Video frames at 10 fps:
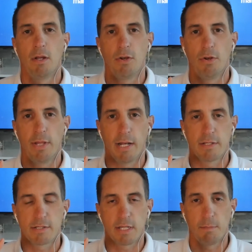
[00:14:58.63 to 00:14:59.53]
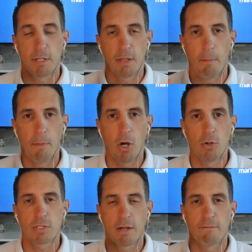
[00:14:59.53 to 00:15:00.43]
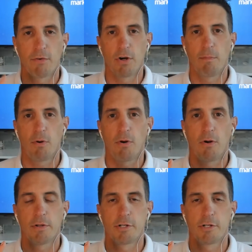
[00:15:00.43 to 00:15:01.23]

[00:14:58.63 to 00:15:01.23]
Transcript: That is going to be the most convertible